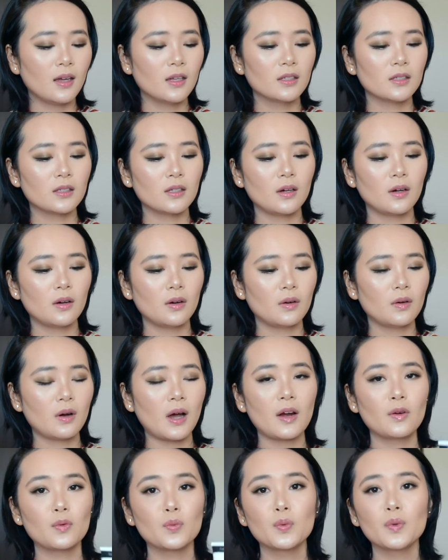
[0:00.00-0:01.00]
so
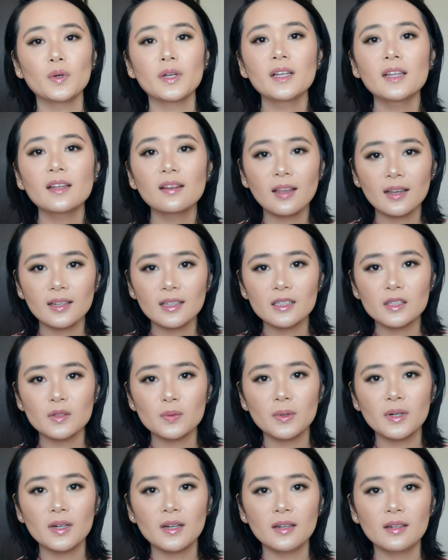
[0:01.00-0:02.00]
I really like
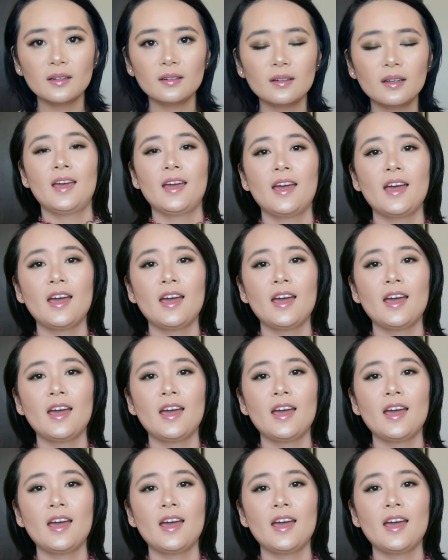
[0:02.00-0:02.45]
this one